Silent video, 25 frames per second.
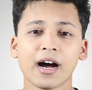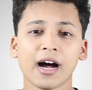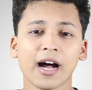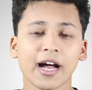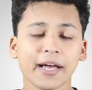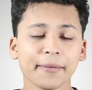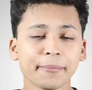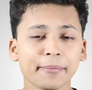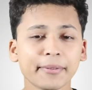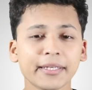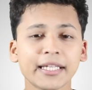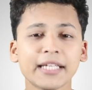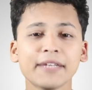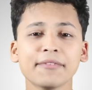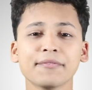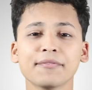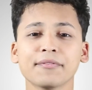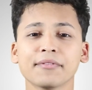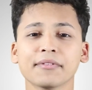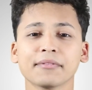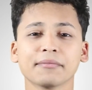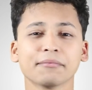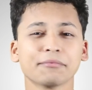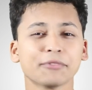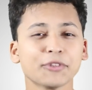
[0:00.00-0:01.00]
I believe
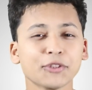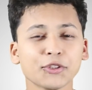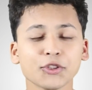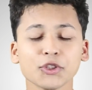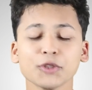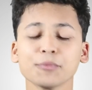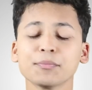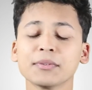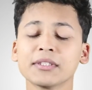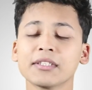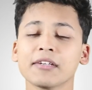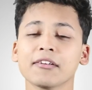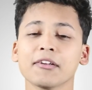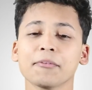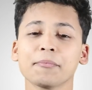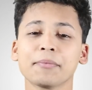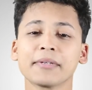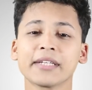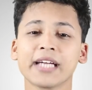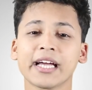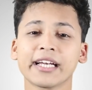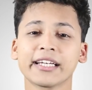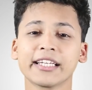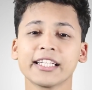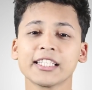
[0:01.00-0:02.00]
we should be
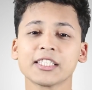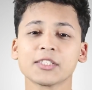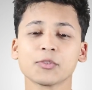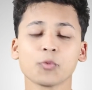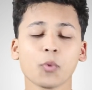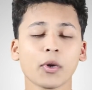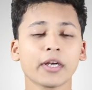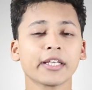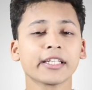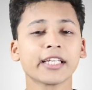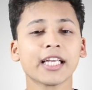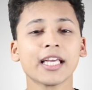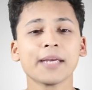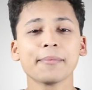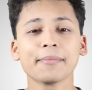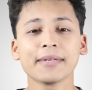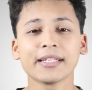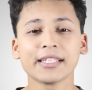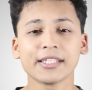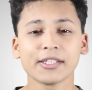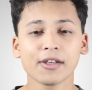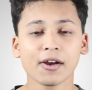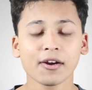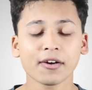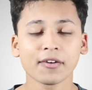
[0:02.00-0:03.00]
developing at least one game
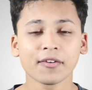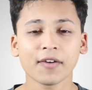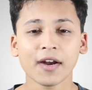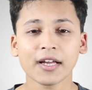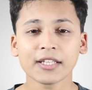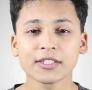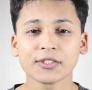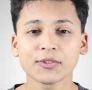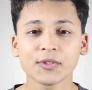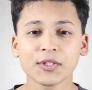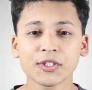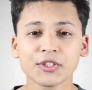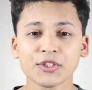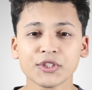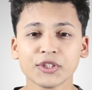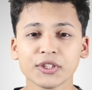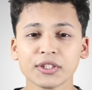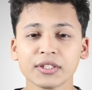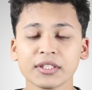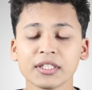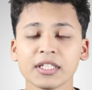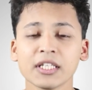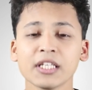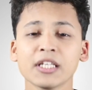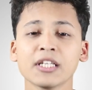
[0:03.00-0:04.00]
in your
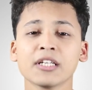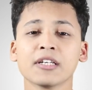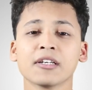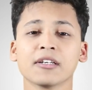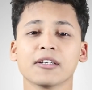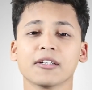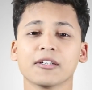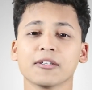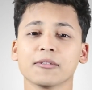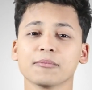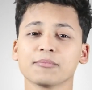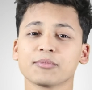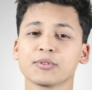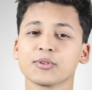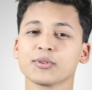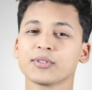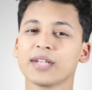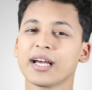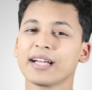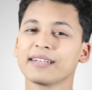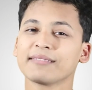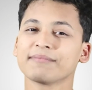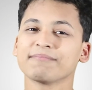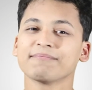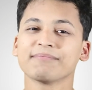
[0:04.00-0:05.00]
graduation uh, so
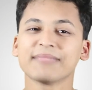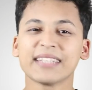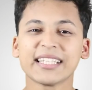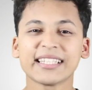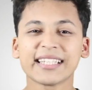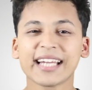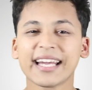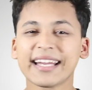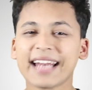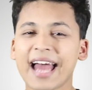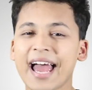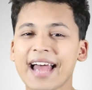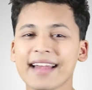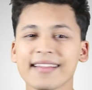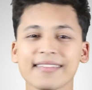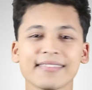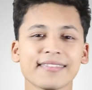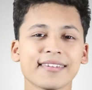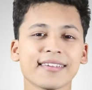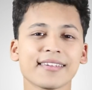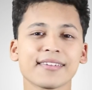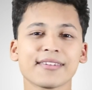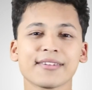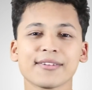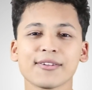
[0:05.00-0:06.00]
that it
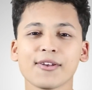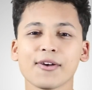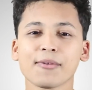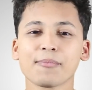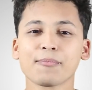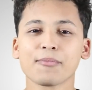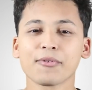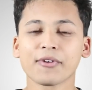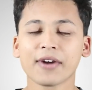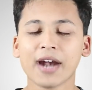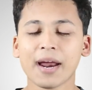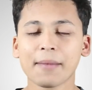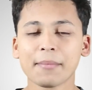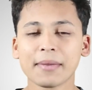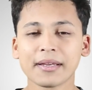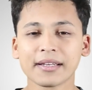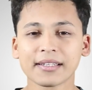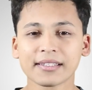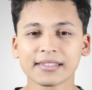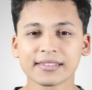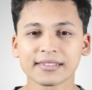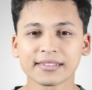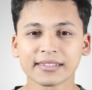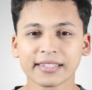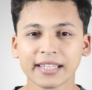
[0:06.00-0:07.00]
enhances your
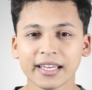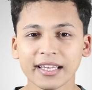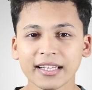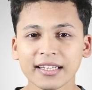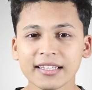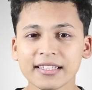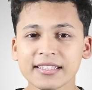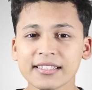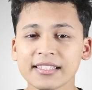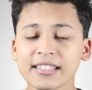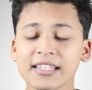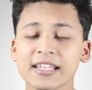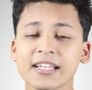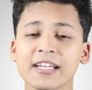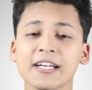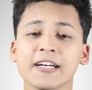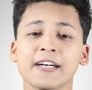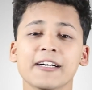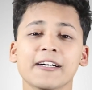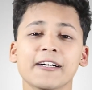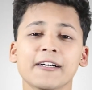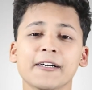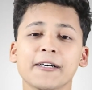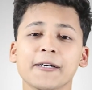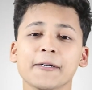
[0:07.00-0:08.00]
programming skills.
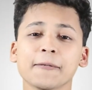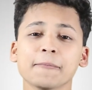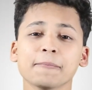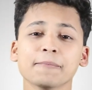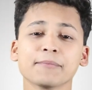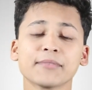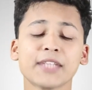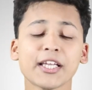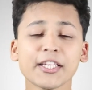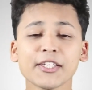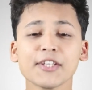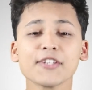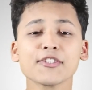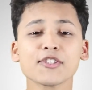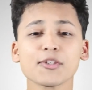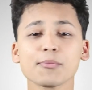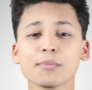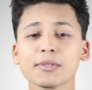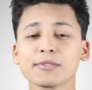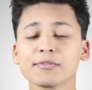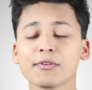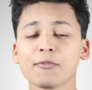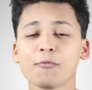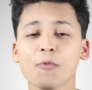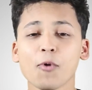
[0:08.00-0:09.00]
Uh, thank you so
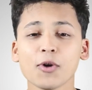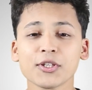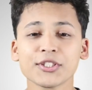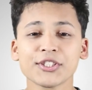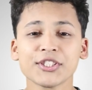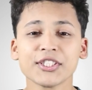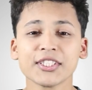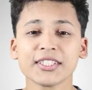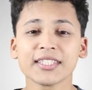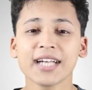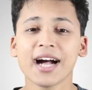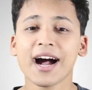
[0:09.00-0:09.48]
much for watching.